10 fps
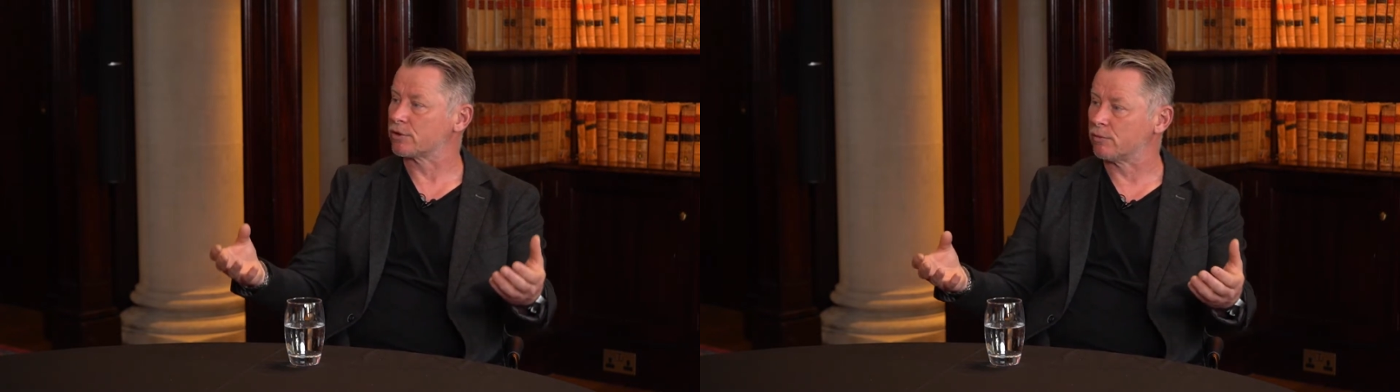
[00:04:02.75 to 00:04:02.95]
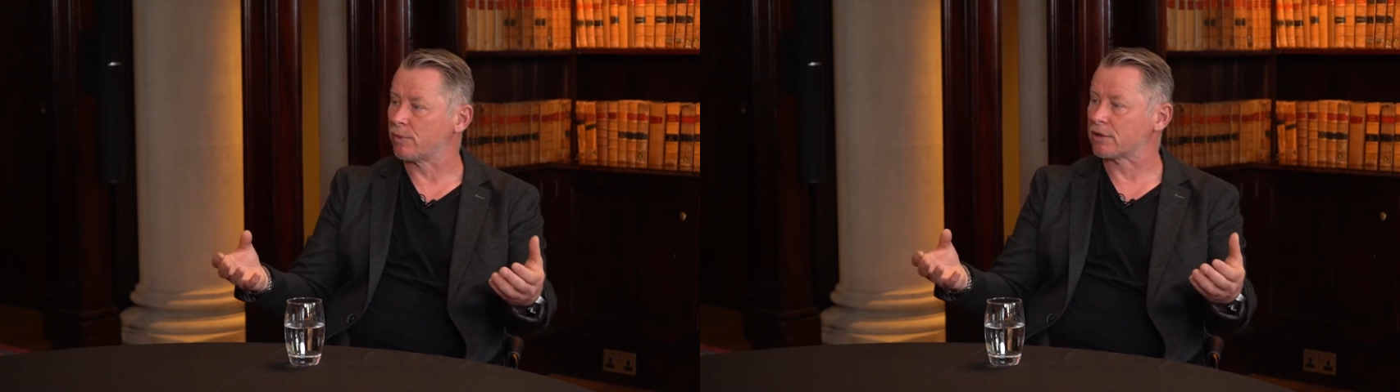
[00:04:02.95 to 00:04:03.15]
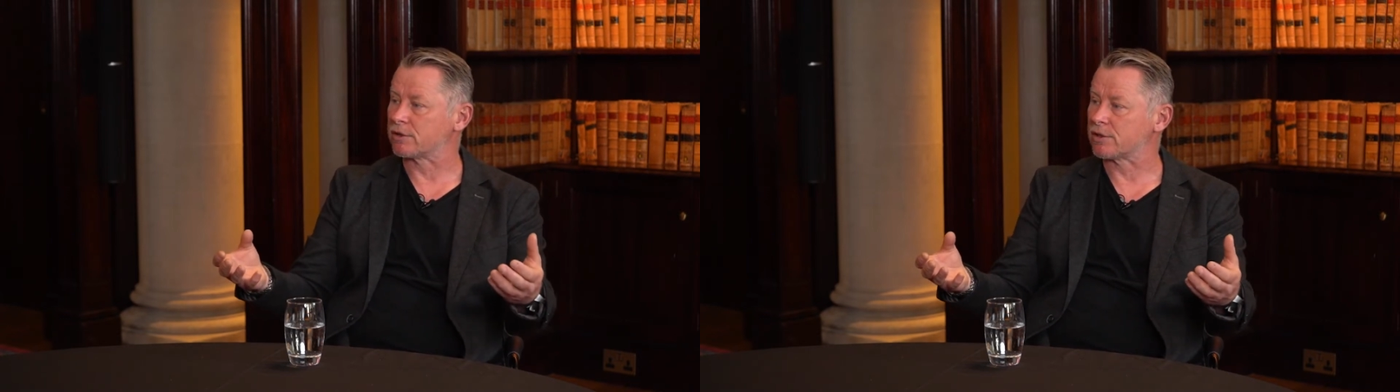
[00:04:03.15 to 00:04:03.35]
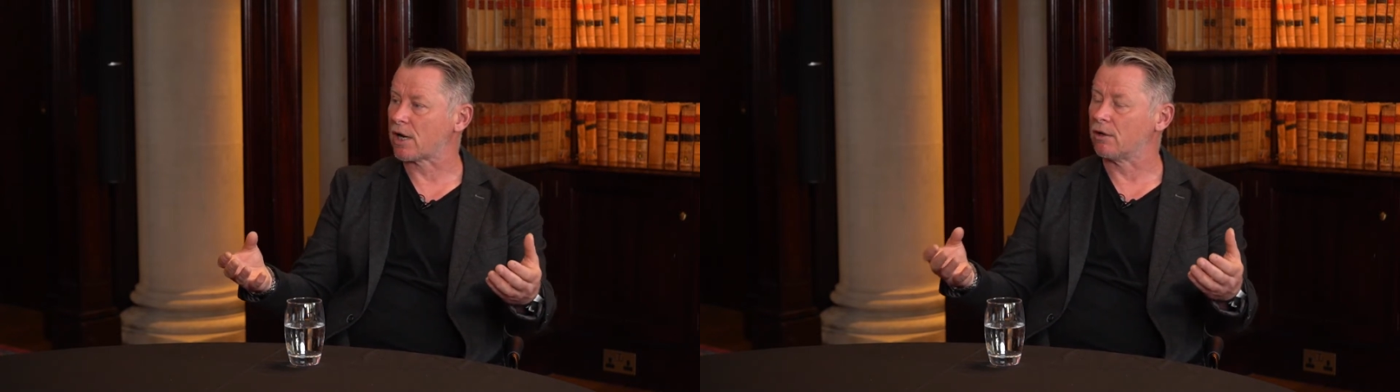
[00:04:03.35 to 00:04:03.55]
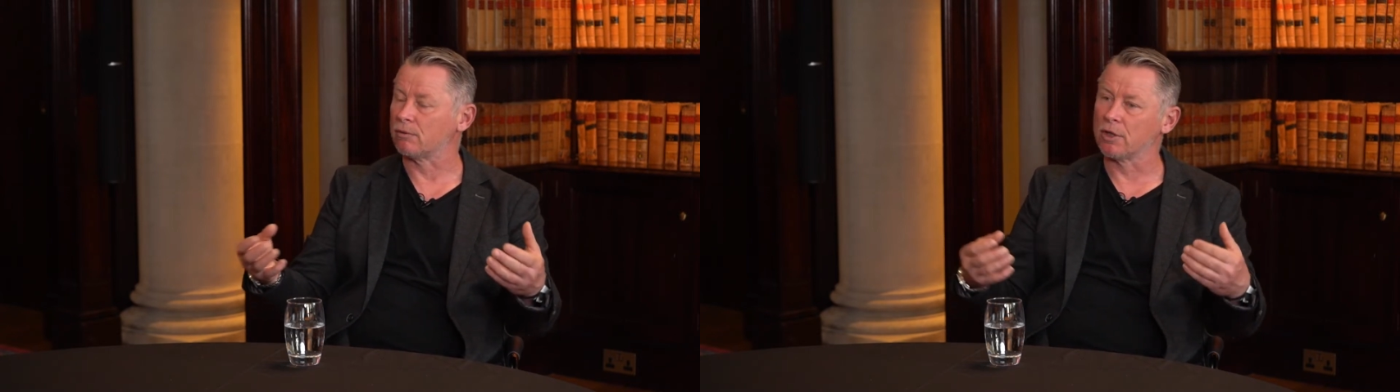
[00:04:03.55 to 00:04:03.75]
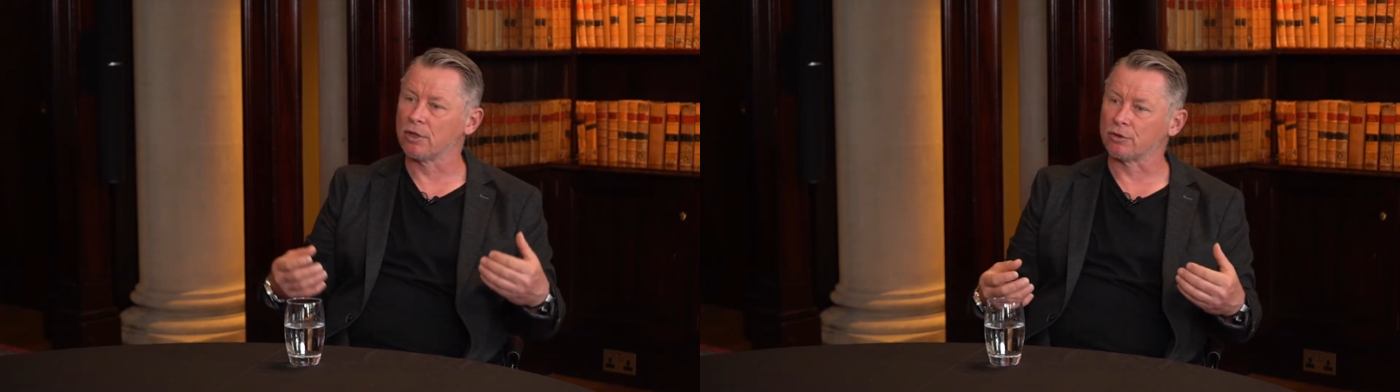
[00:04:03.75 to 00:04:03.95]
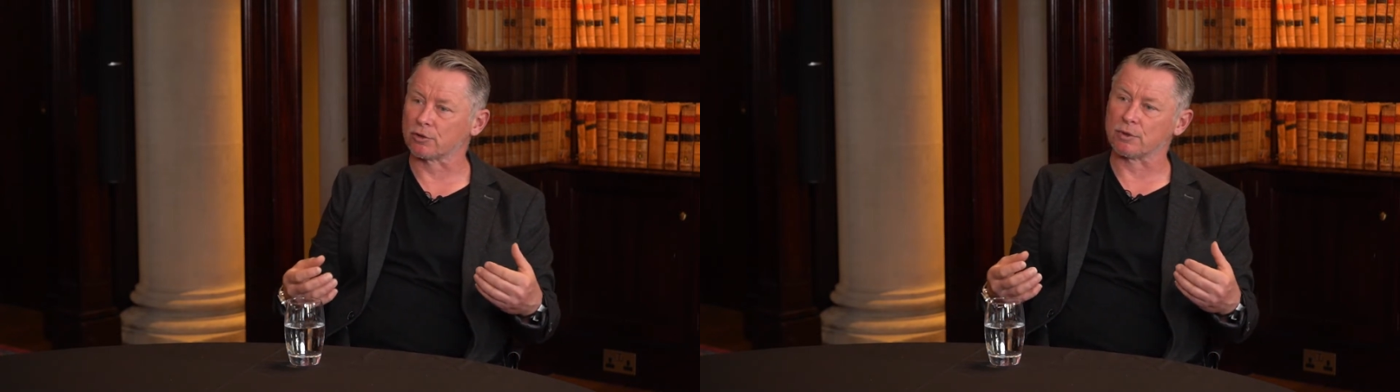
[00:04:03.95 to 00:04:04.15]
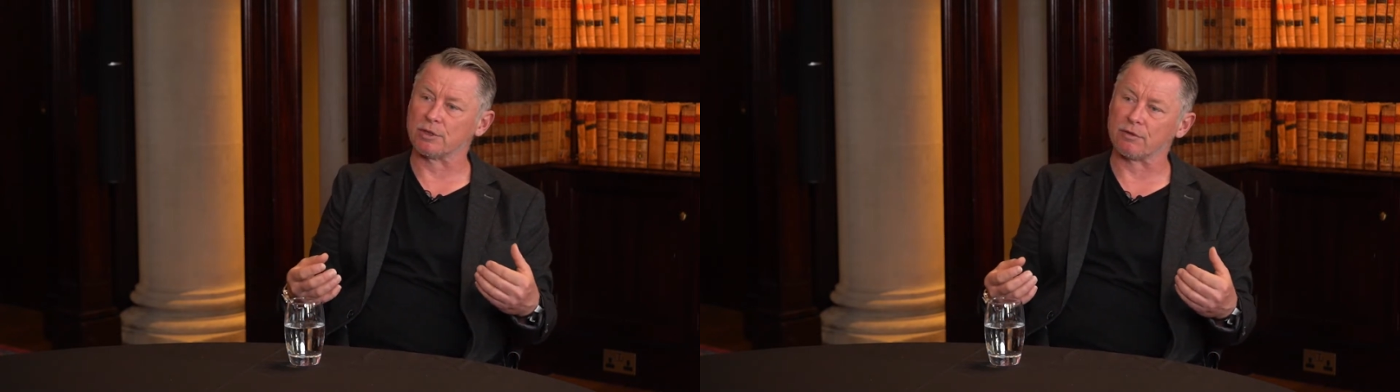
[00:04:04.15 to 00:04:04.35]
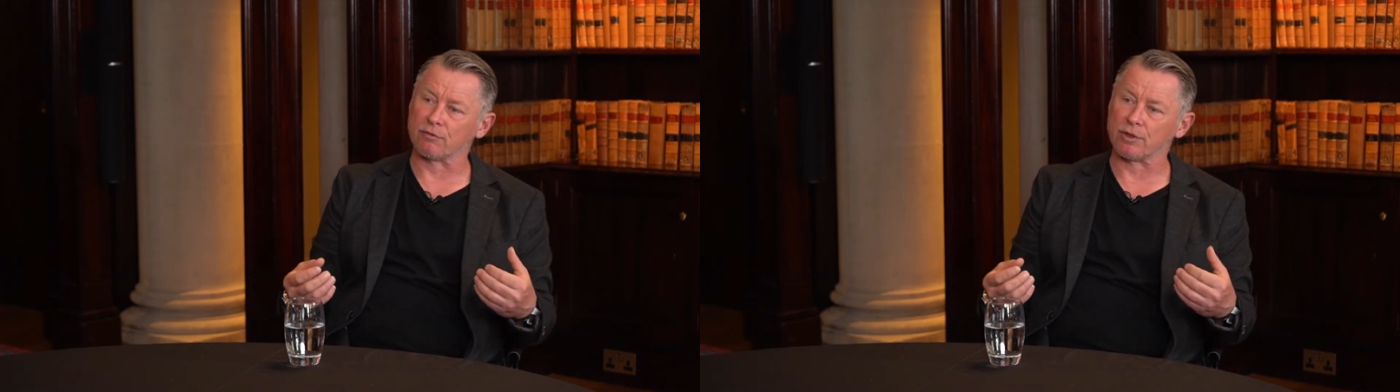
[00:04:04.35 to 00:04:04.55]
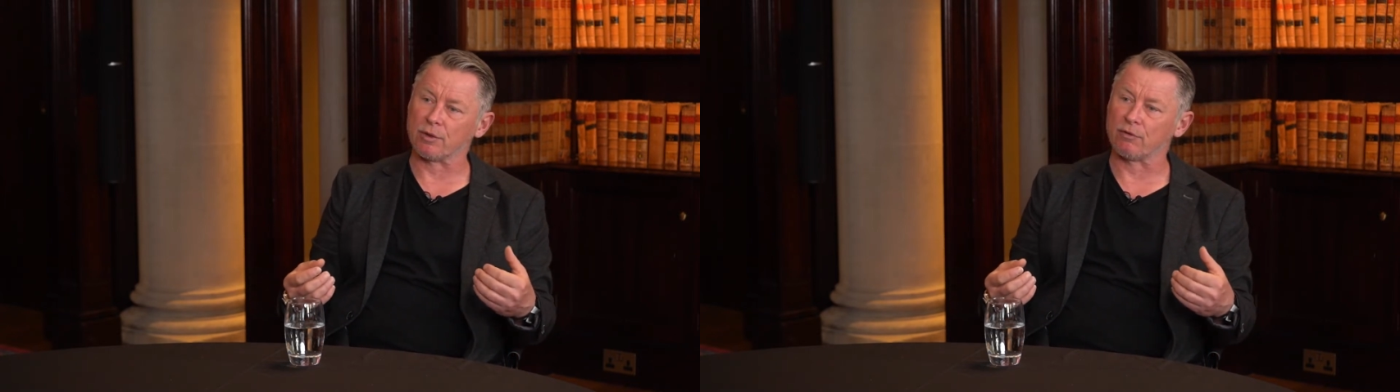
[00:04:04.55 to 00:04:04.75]
who passes out, just with a
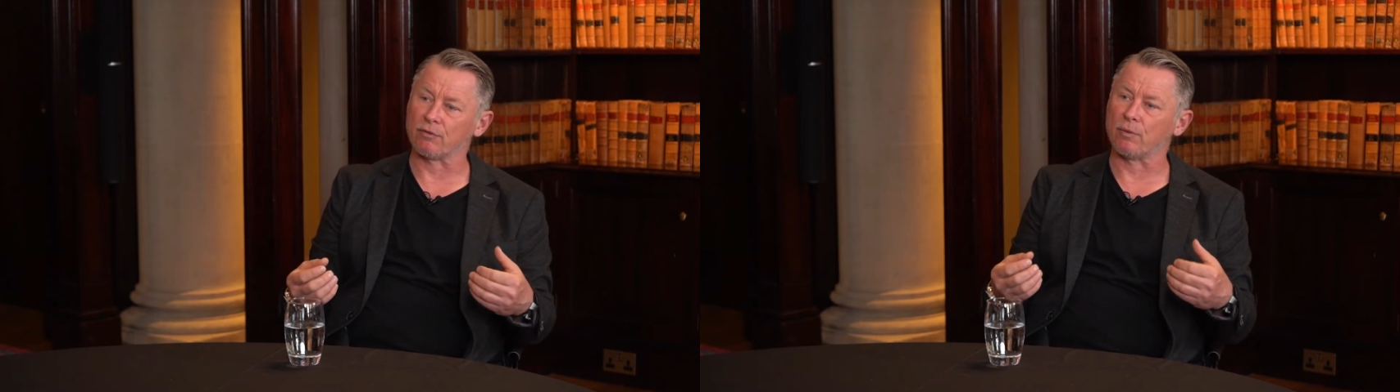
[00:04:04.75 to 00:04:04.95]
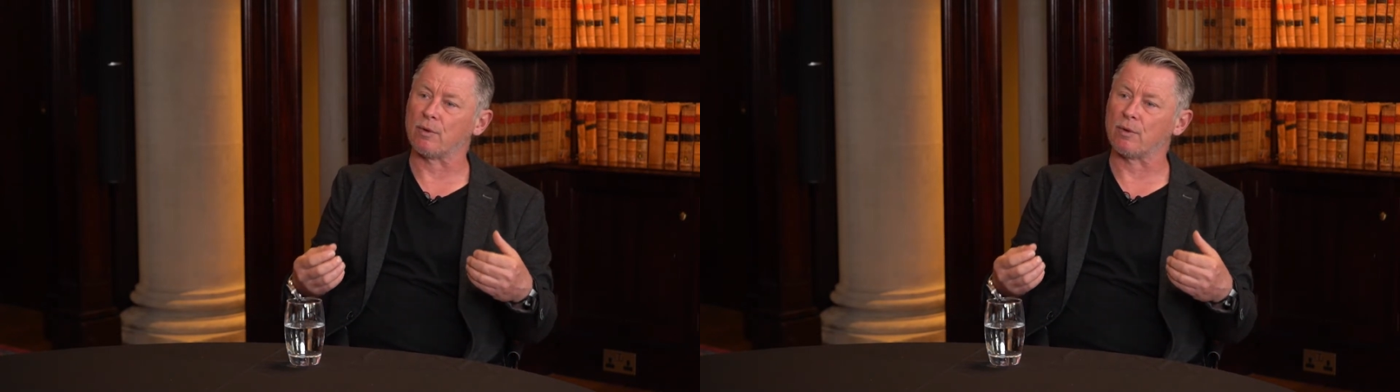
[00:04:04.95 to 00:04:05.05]
different uniform.